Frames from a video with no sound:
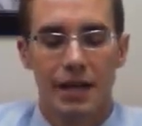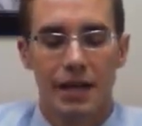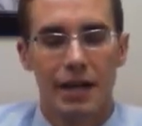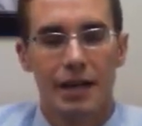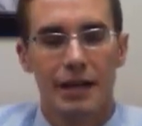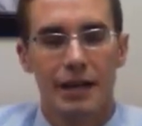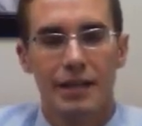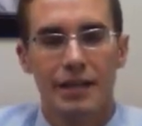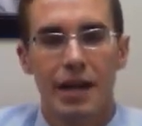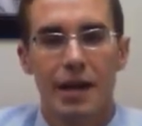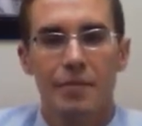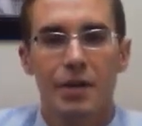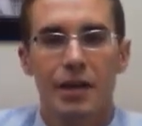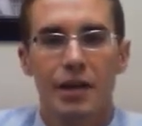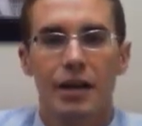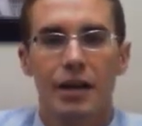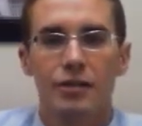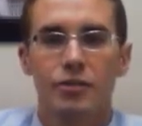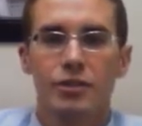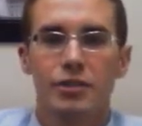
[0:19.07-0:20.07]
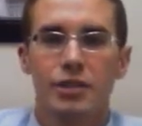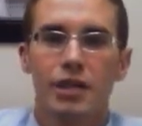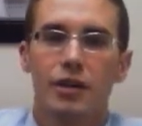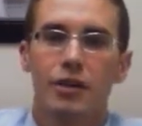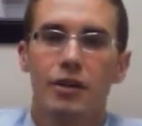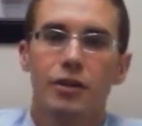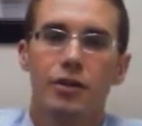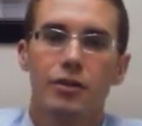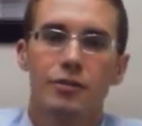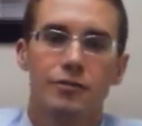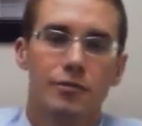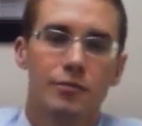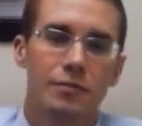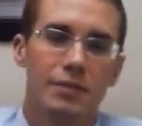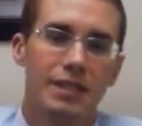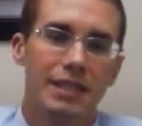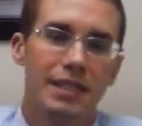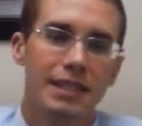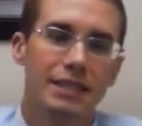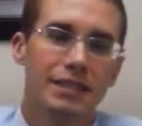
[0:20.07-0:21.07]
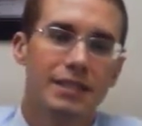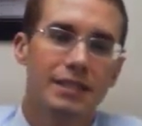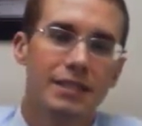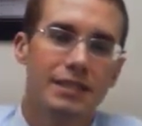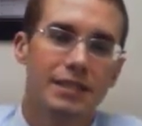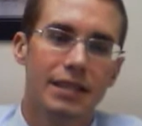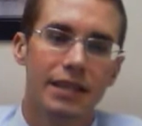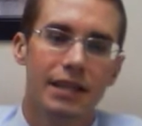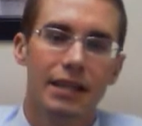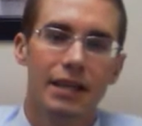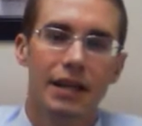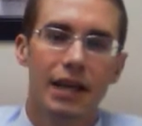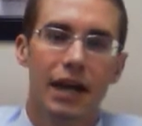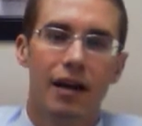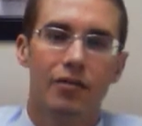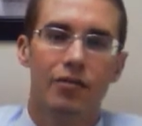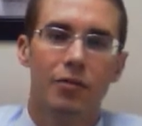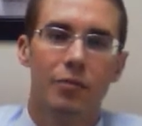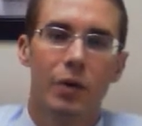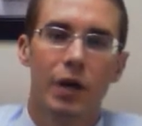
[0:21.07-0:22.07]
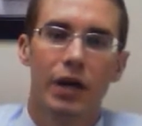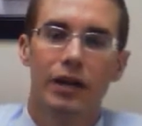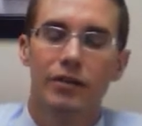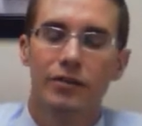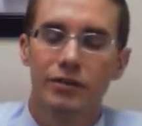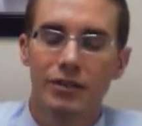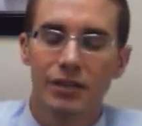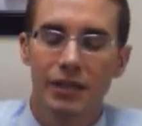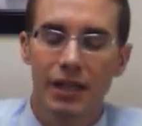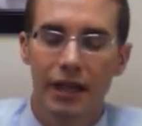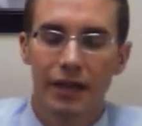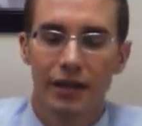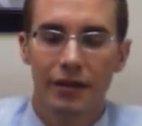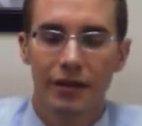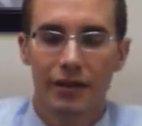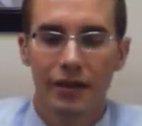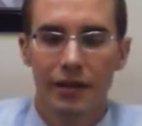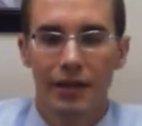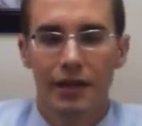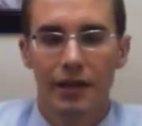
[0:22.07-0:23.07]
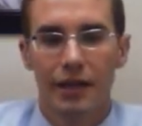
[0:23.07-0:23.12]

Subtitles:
The diamond color scale goes from D to Z in an alphabetical scale,